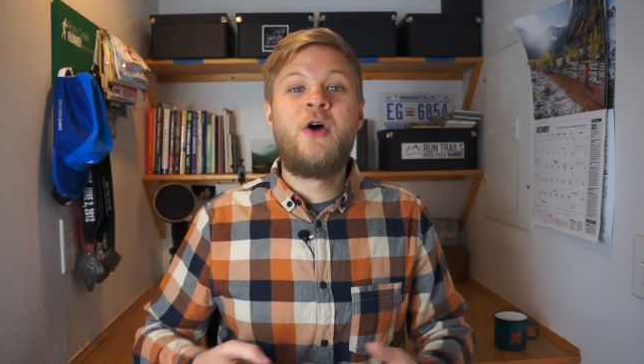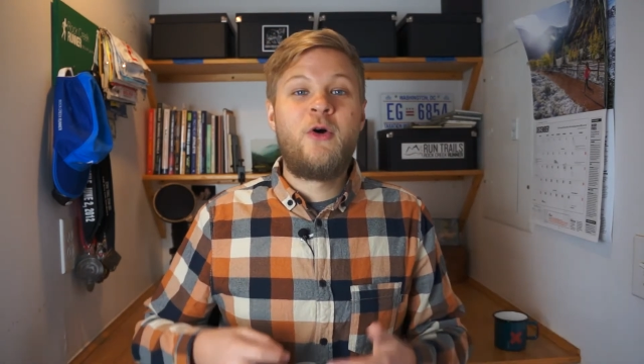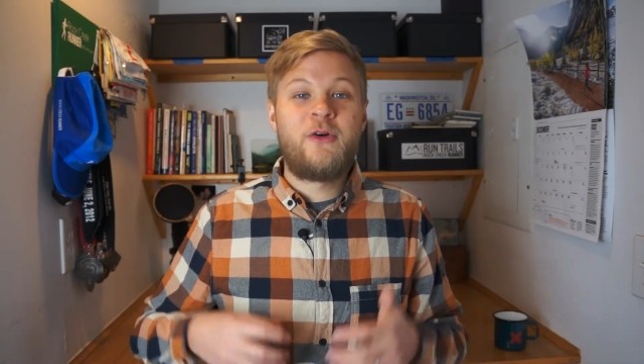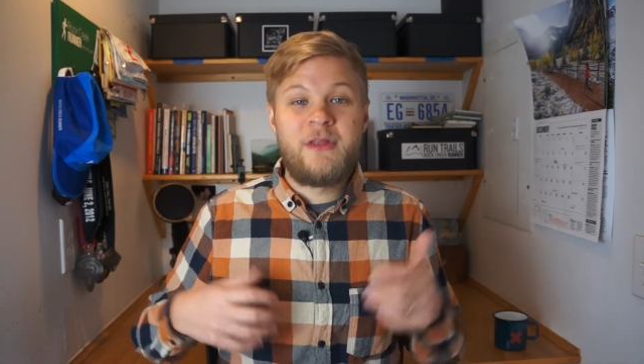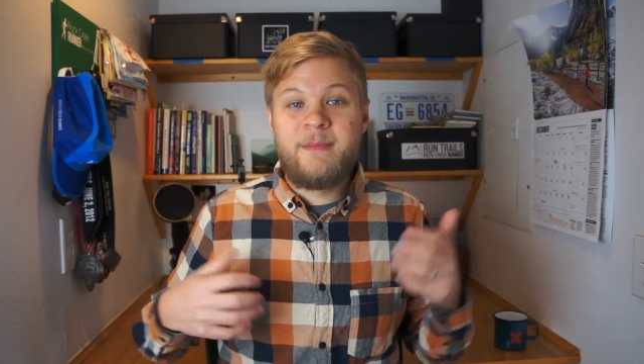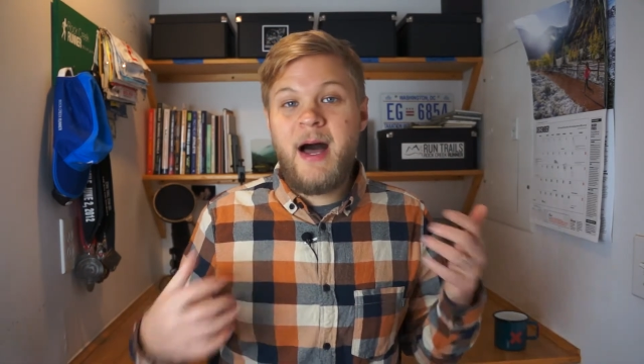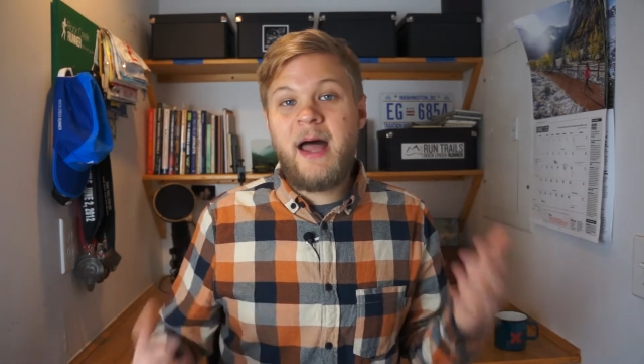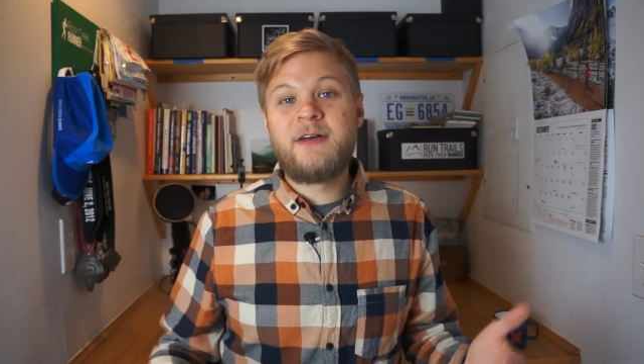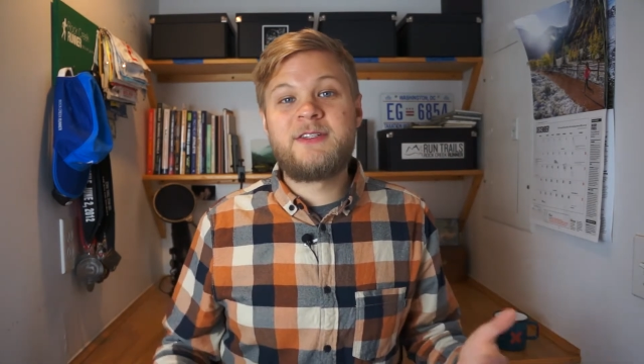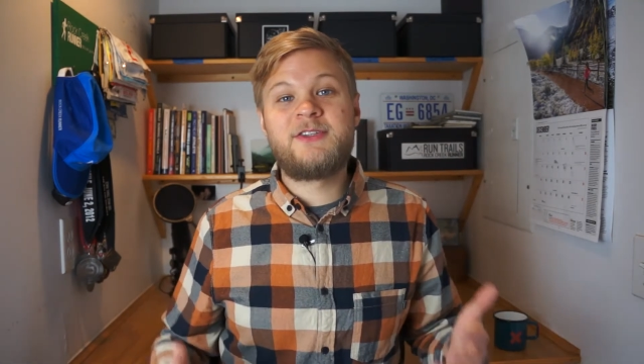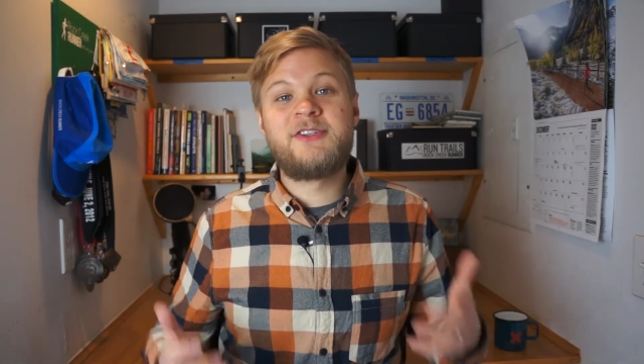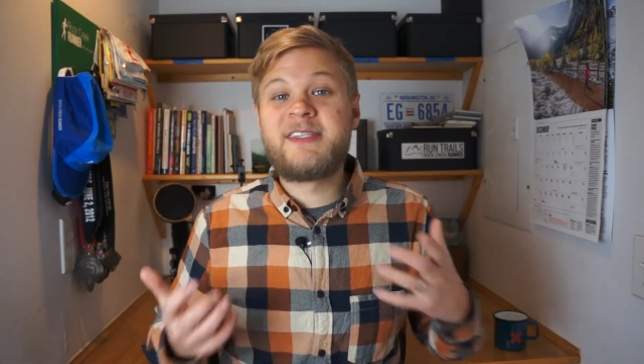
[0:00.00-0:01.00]
or the
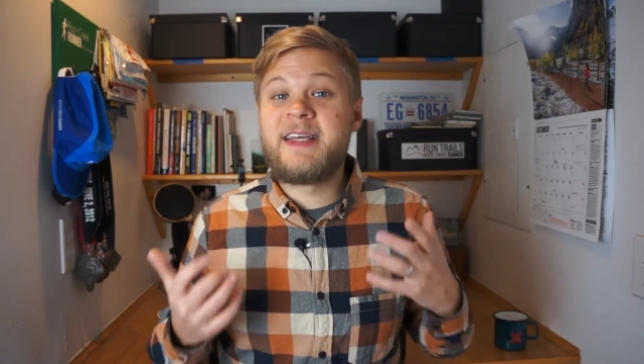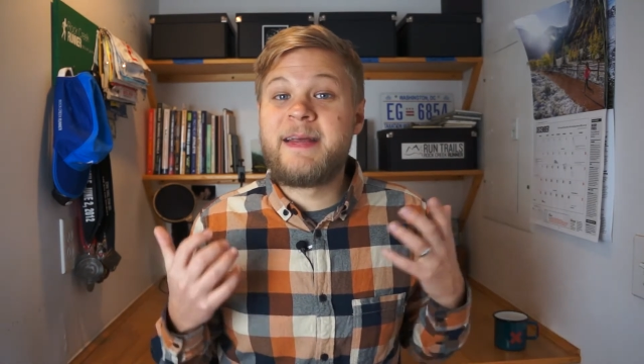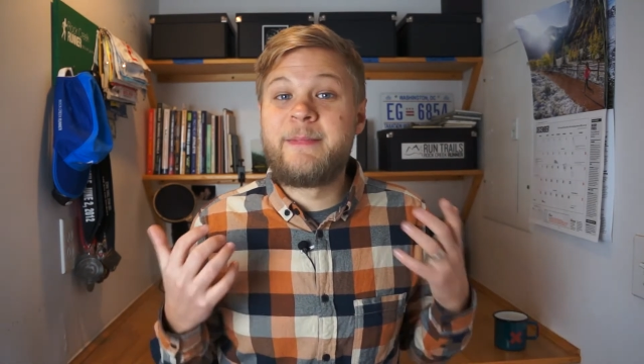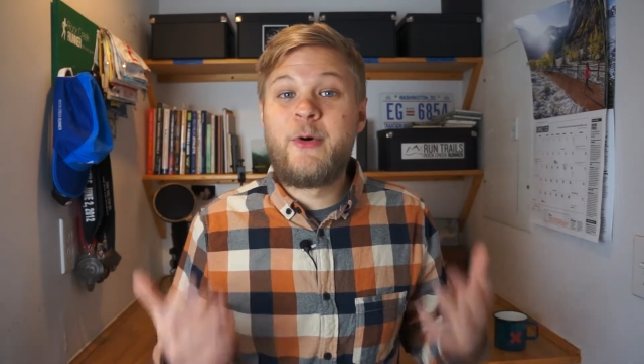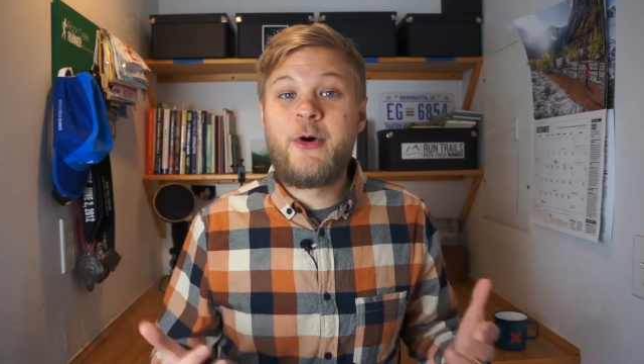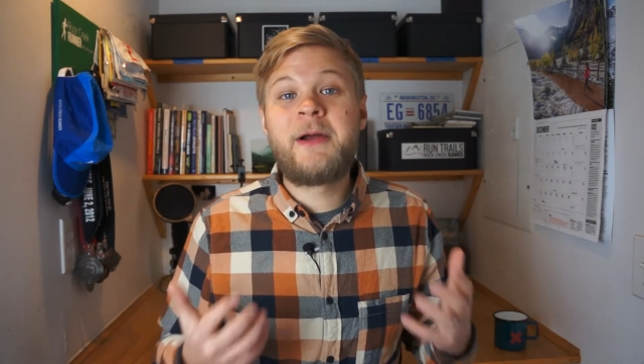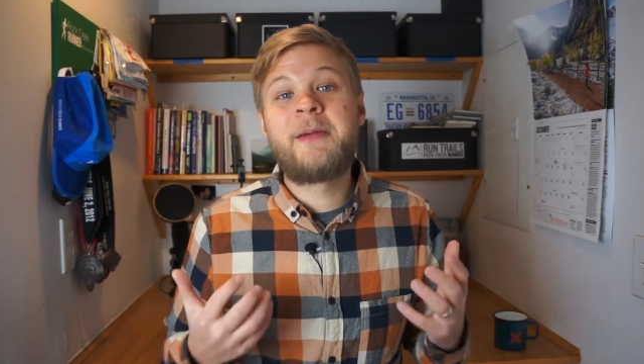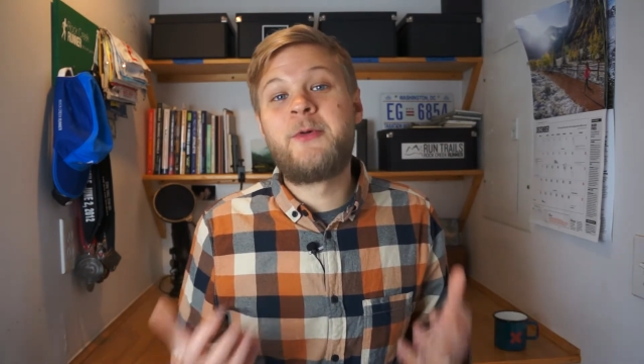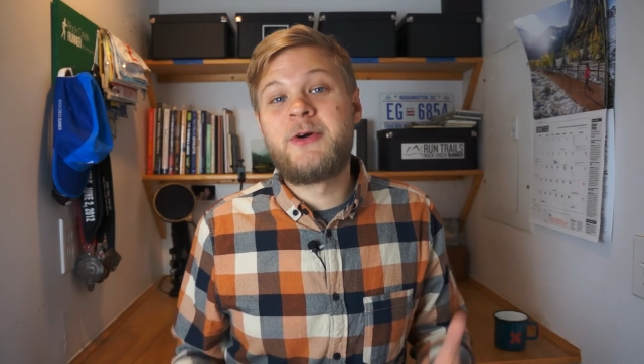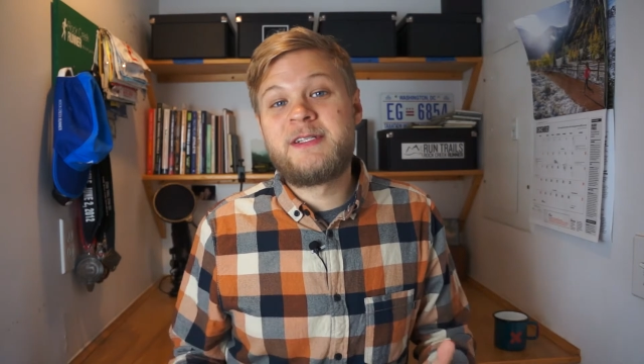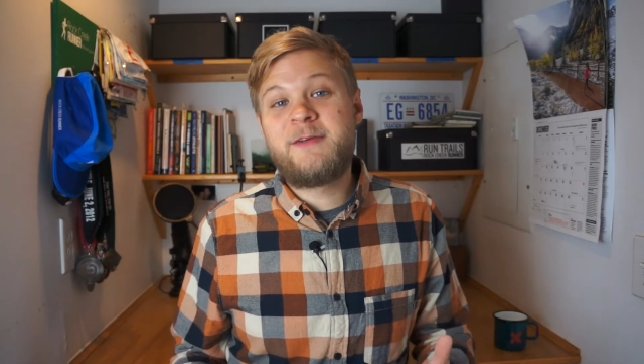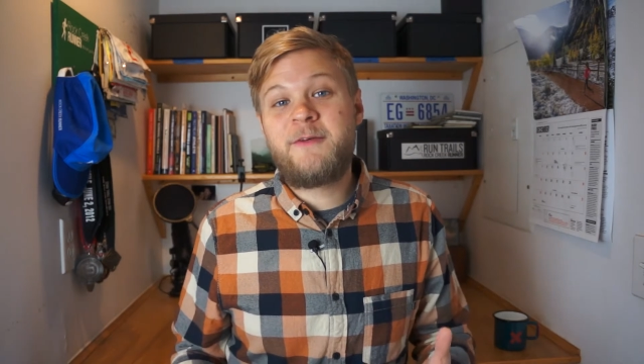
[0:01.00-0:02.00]
miles are just getting more and
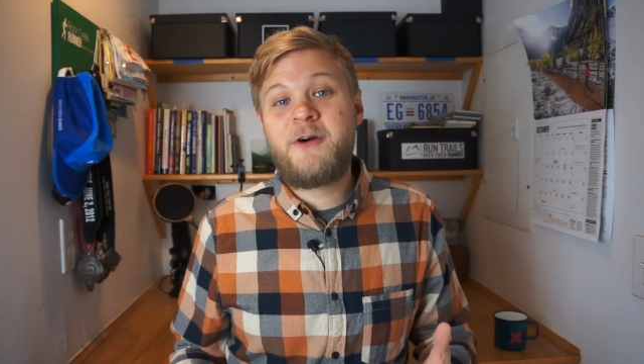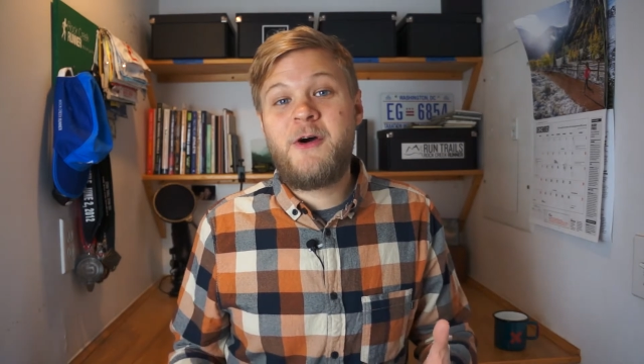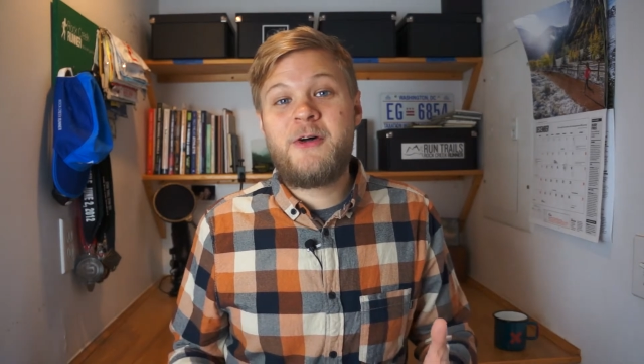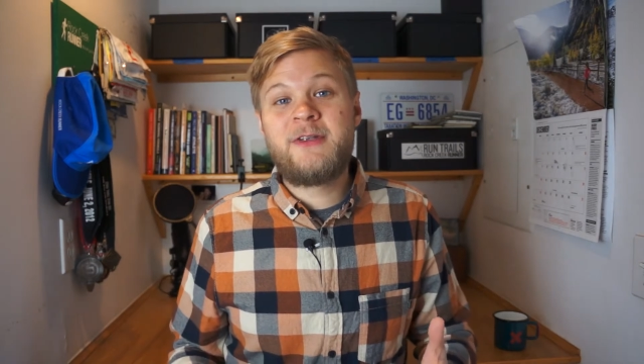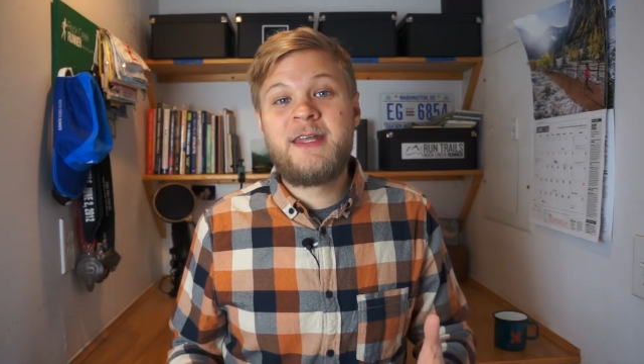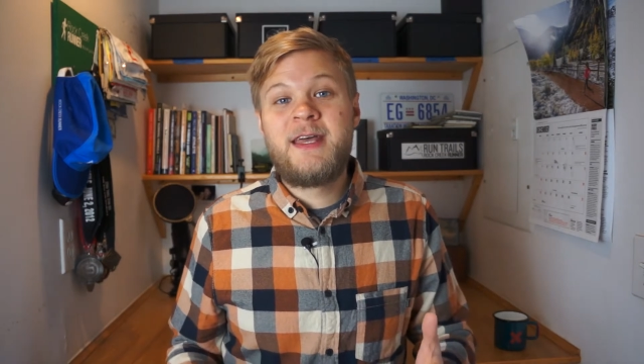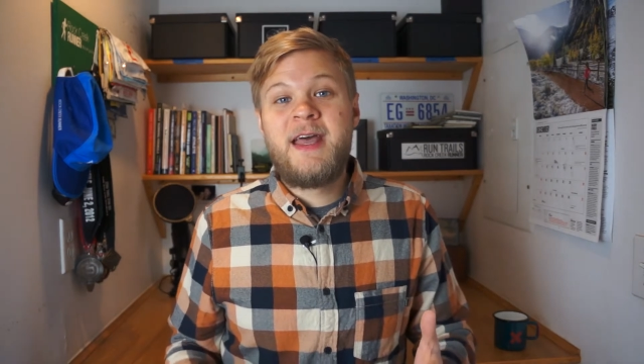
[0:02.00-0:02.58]
more difficult.